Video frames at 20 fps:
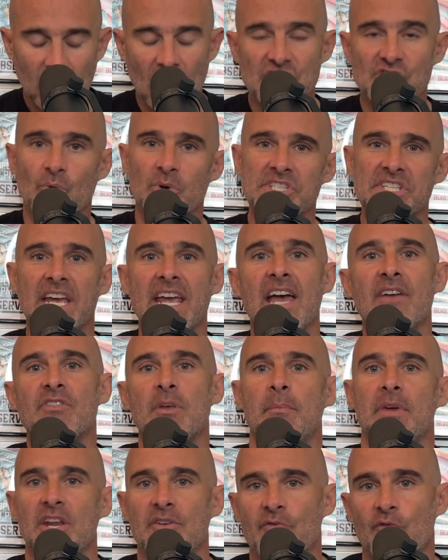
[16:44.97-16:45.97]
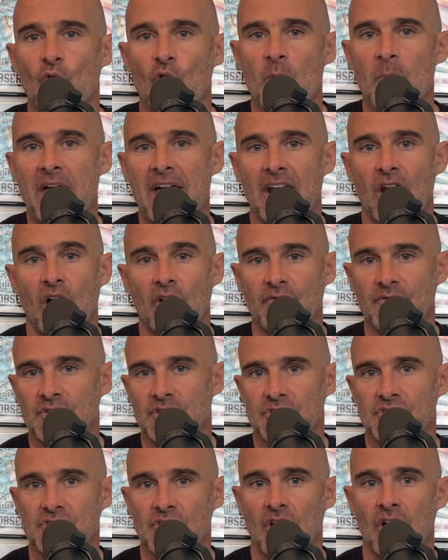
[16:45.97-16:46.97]
So once I have the main format of the
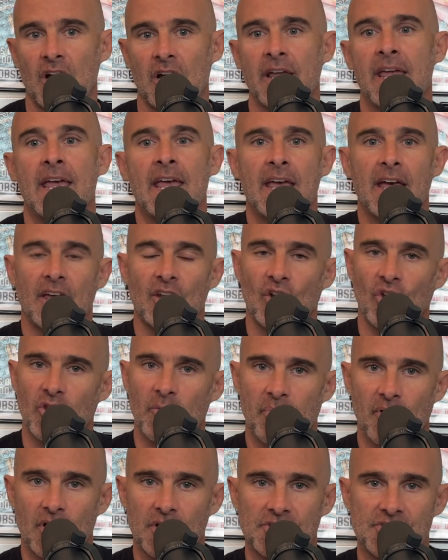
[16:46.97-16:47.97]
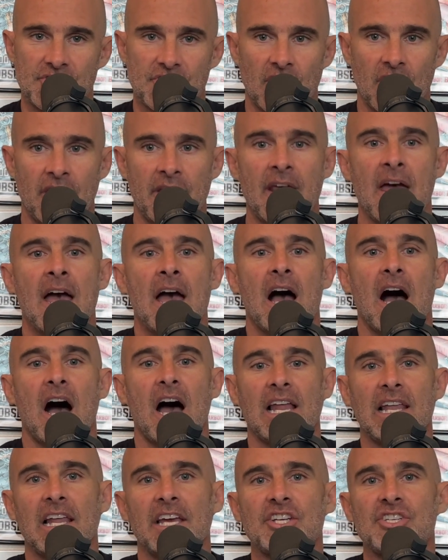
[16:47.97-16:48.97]
song and all the parts done,
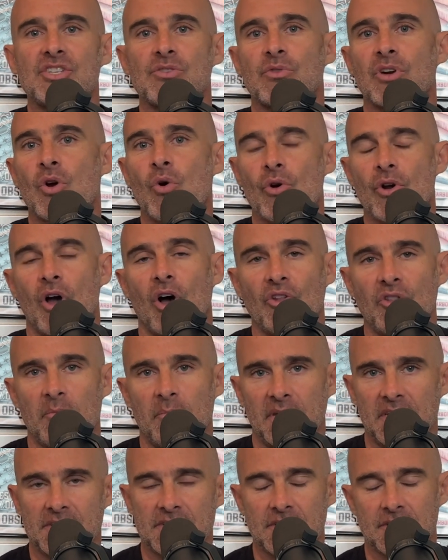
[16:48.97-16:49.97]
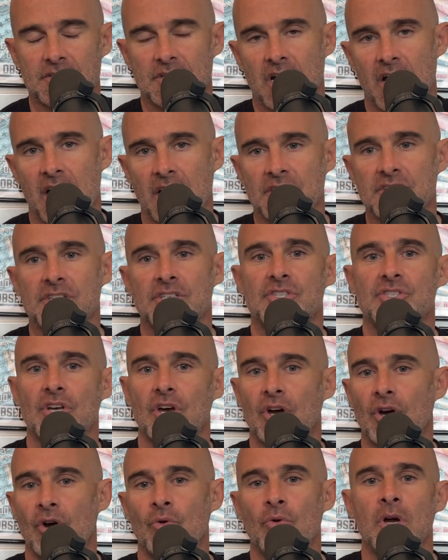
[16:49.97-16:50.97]
I like to record all the basic tracks.
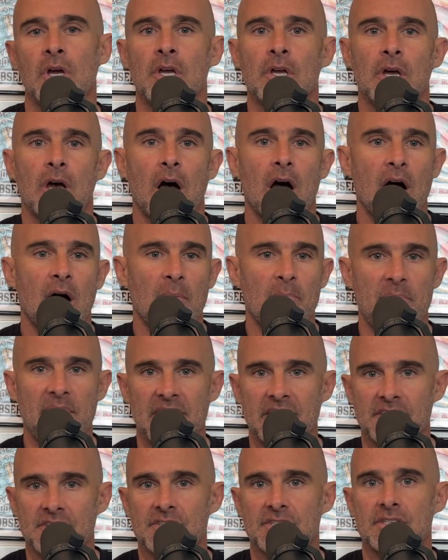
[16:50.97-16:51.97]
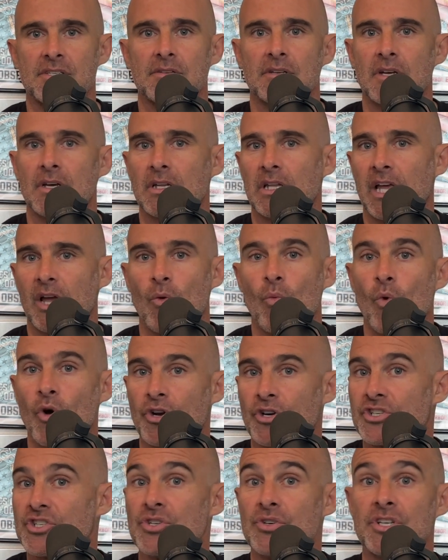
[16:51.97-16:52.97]
So bass, like 1
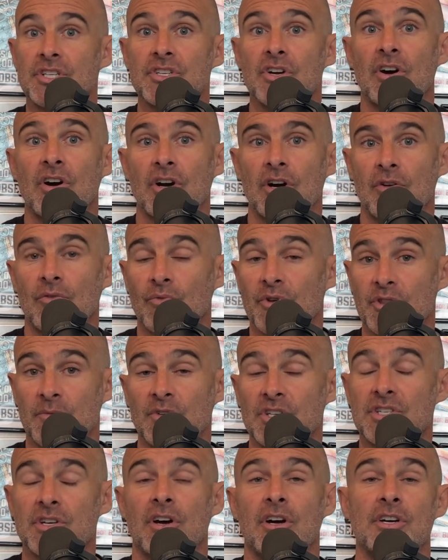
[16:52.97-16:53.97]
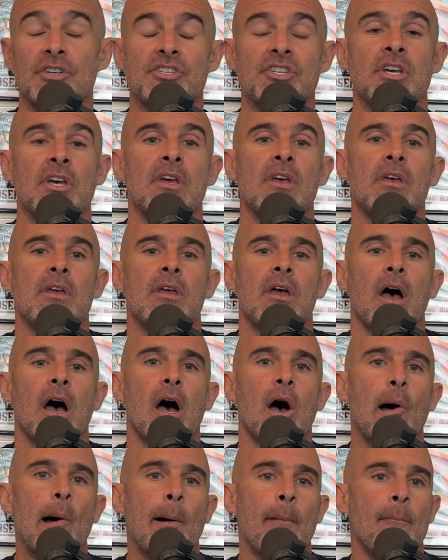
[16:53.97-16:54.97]
or 2 rhythm guitars,
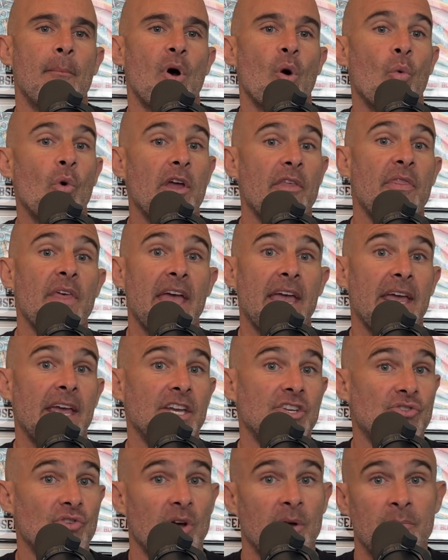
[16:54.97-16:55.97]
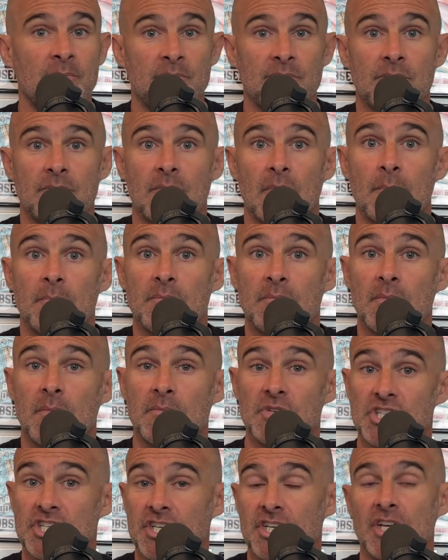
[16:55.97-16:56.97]
with a drum
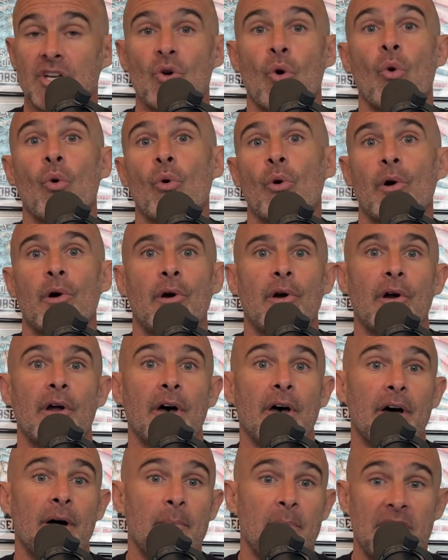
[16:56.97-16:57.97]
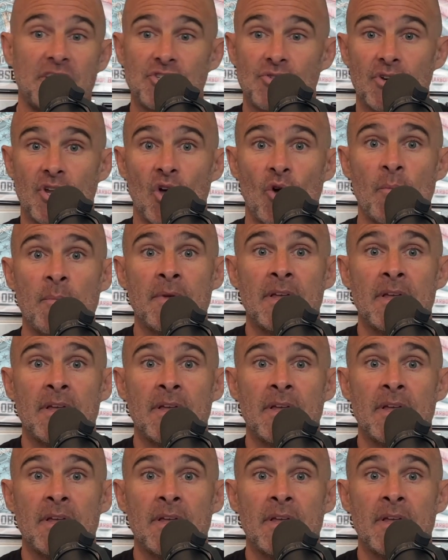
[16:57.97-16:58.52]
machine or a metronome,